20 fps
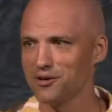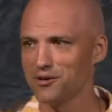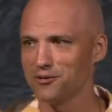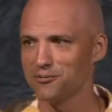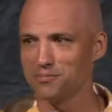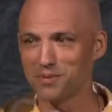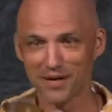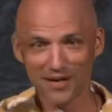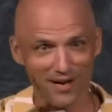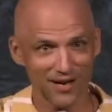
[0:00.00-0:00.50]

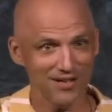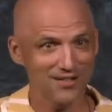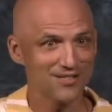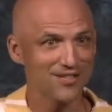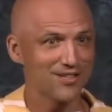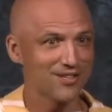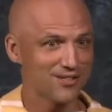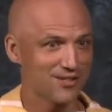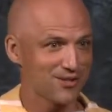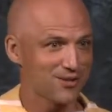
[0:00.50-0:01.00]
but God is
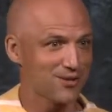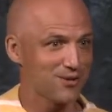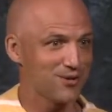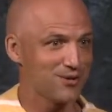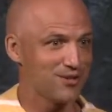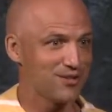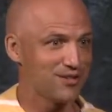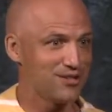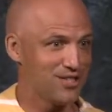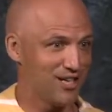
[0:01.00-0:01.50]
also
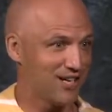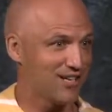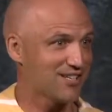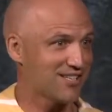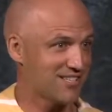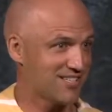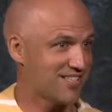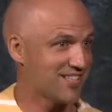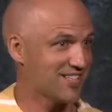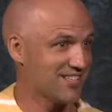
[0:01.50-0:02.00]

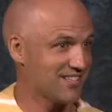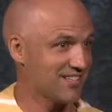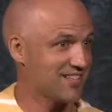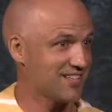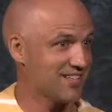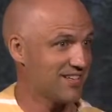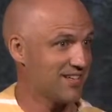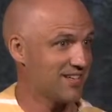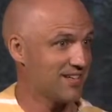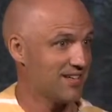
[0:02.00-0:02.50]
just,
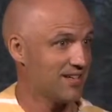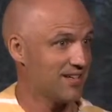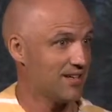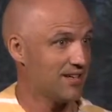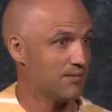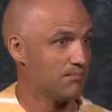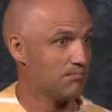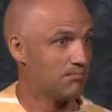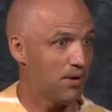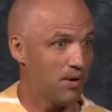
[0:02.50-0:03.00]

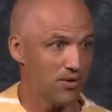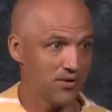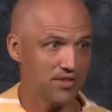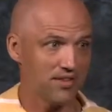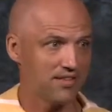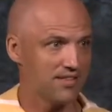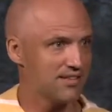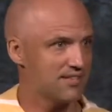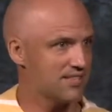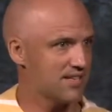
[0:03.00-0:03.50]
both at
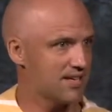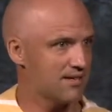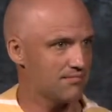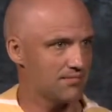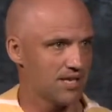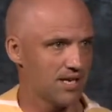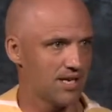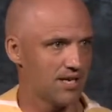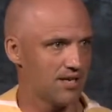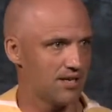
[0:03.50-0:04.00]
the same
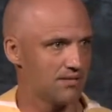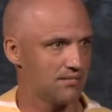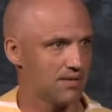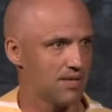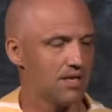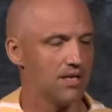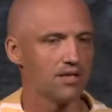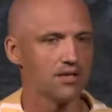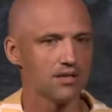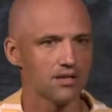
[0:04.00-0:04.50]
time.
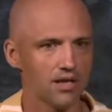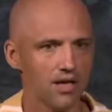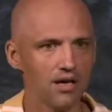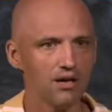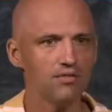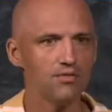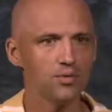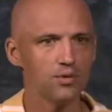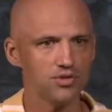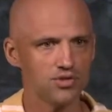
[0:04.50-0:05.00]

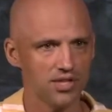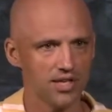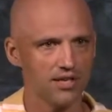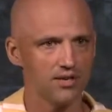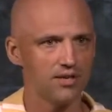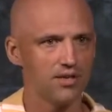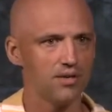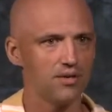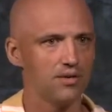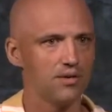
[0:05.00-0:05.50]
Love will tell
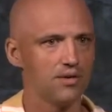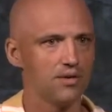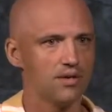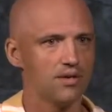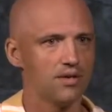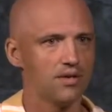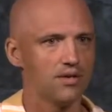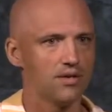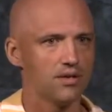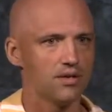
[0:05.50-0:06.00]
you
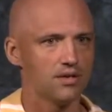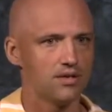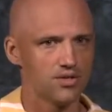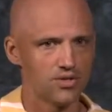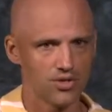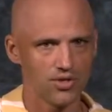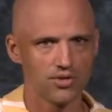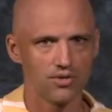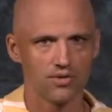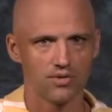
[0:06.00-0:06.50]
the
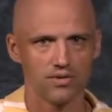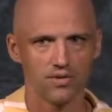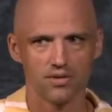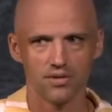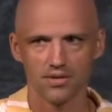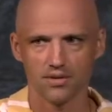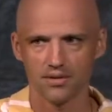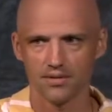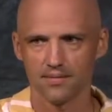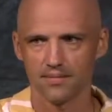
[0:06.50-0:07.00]
truth.
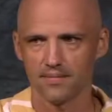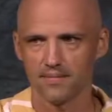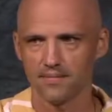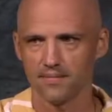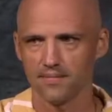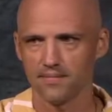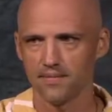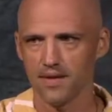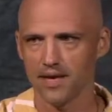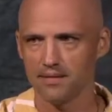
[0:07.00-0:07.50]

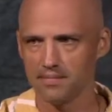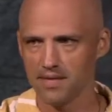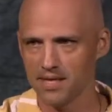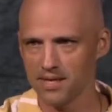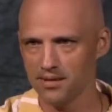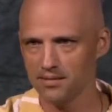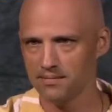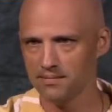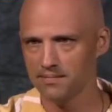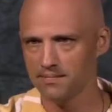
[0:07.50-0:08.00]

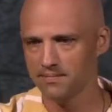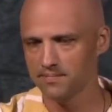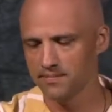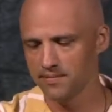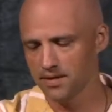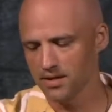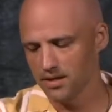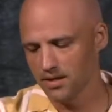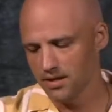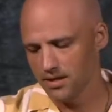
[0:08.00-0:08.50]
Amen?
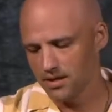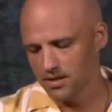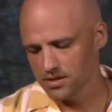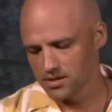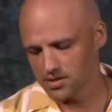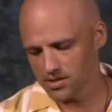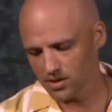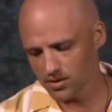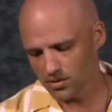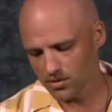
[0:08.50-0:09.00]

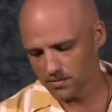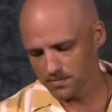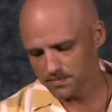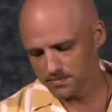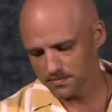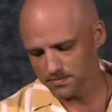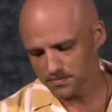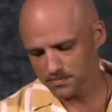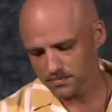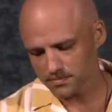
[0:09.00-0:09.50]
So
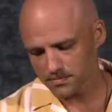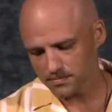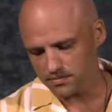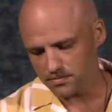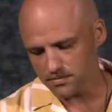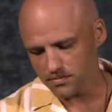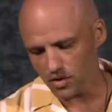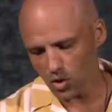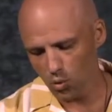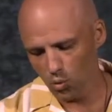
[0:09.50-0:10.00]

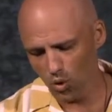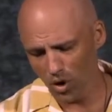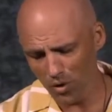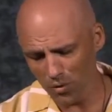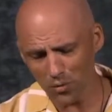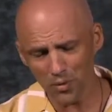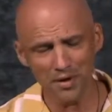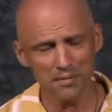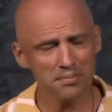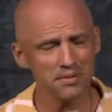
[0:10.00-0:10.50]
what
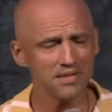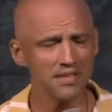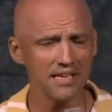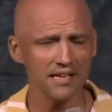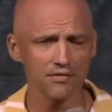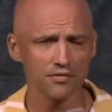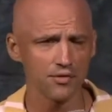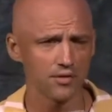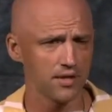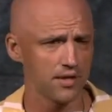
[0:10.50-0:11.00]
we
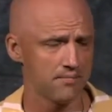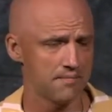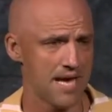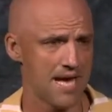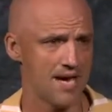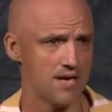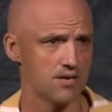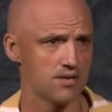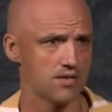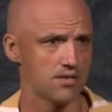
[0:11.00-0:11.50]
believe really
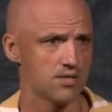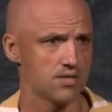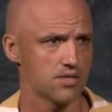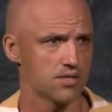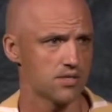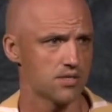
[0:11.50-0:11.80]
matters.